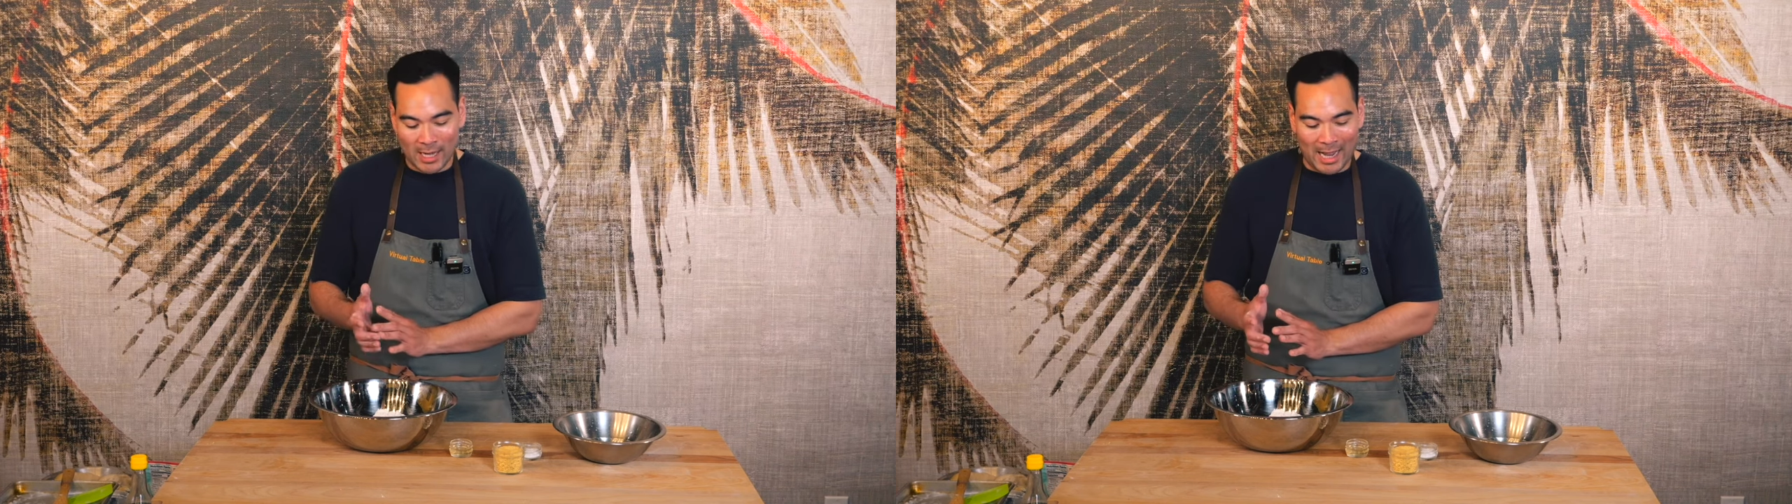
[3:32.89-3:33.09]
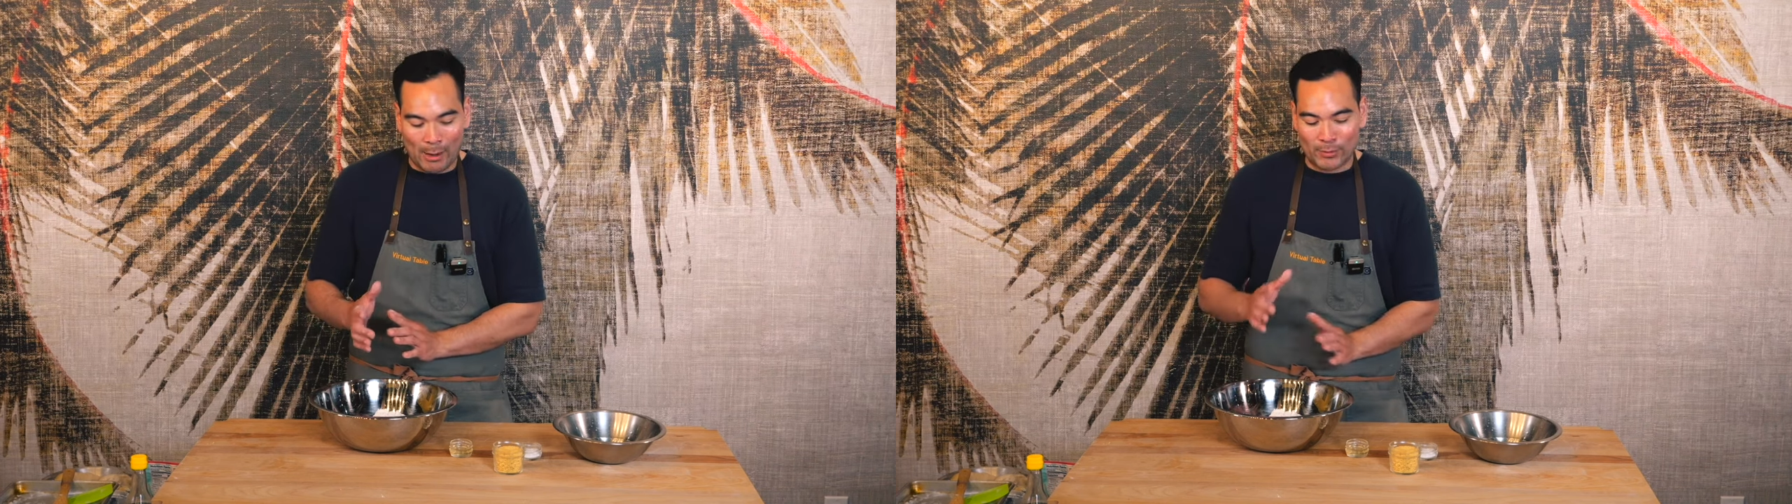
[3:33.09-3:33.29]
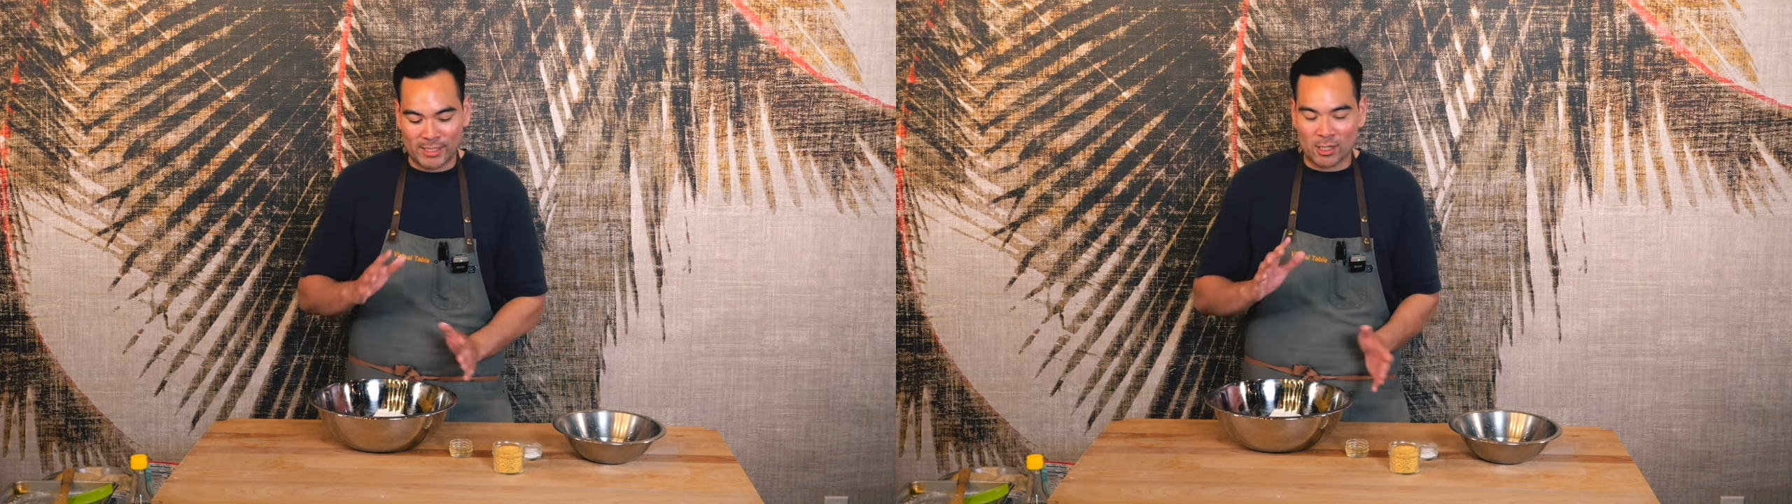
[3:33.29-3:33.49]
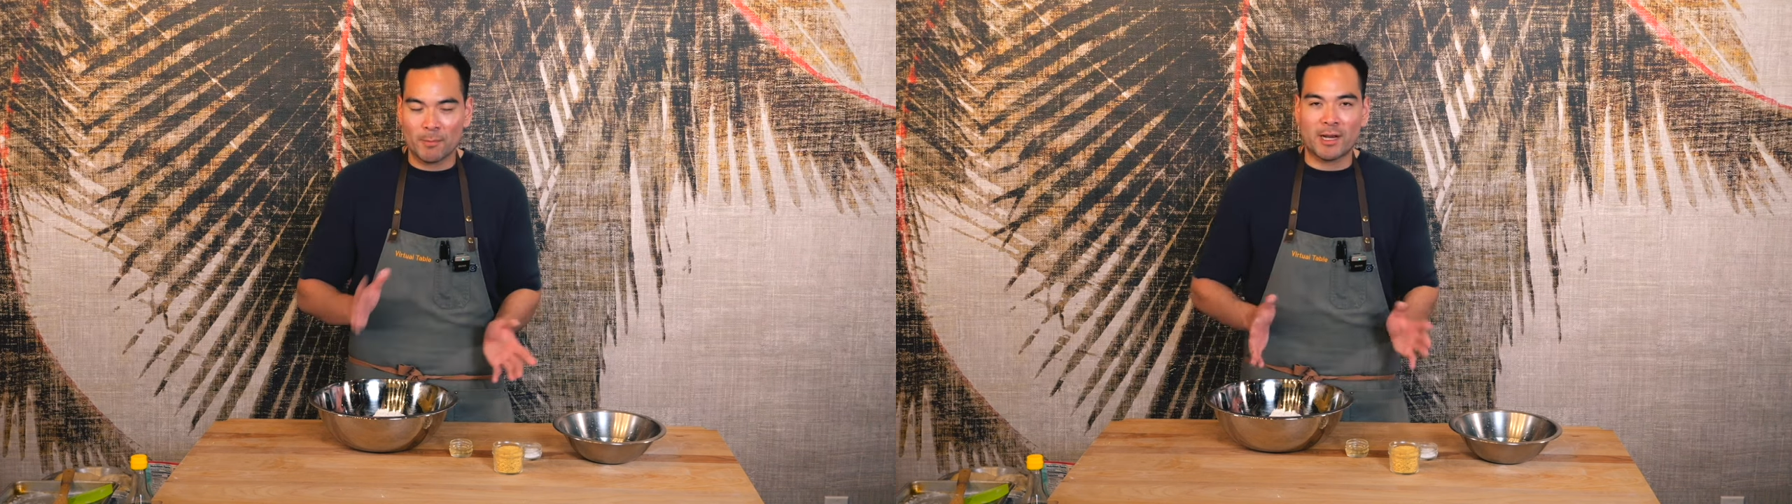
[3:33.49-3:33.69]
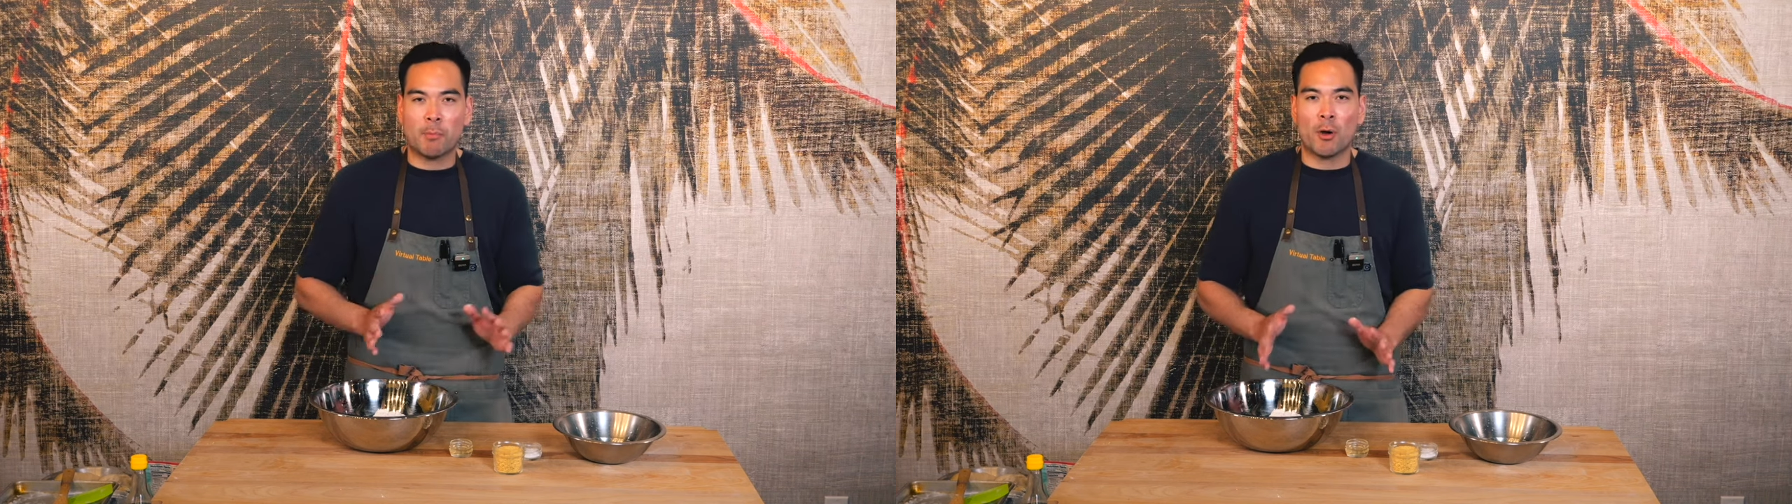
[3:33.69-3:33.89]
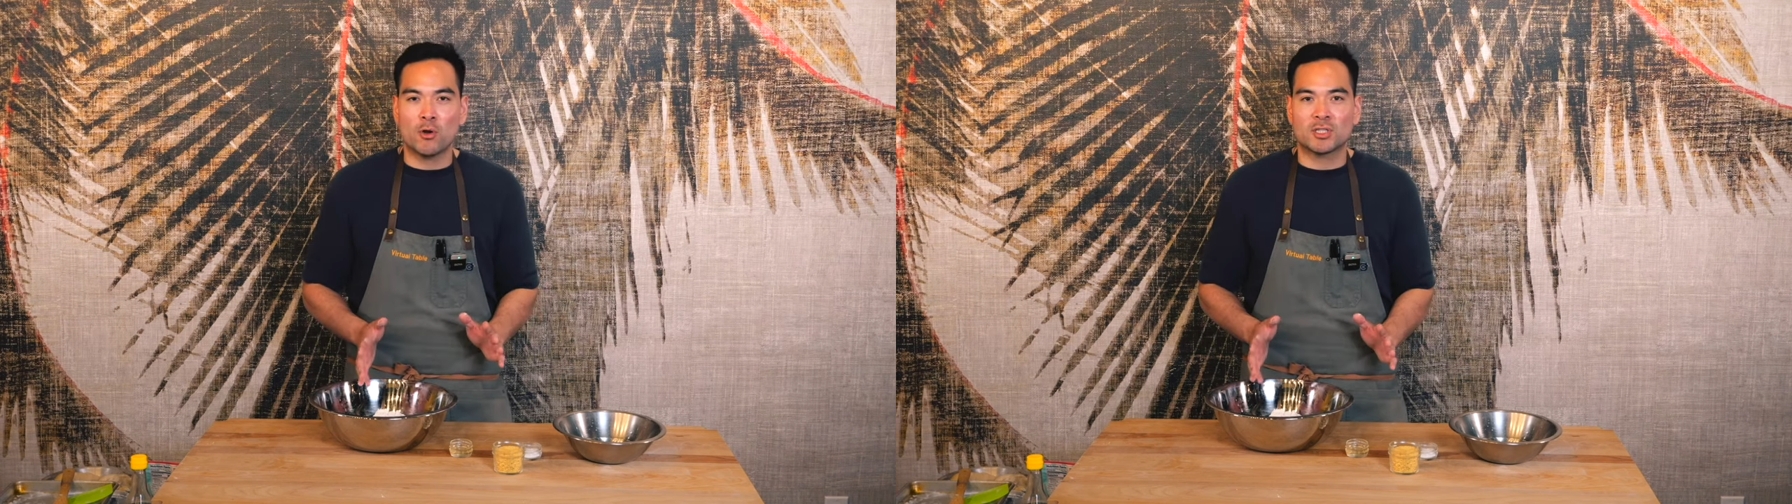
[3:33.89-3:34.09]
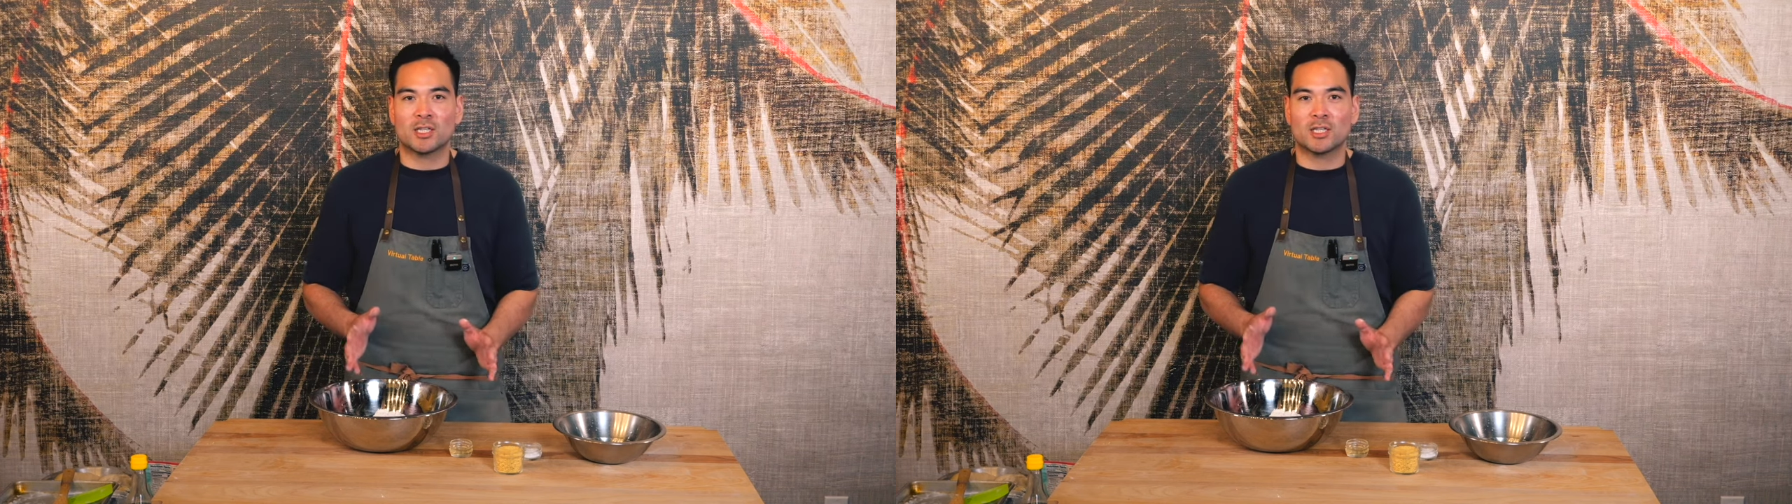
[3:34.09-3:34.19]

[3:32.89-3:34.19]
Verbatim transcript: I was a little bit opposed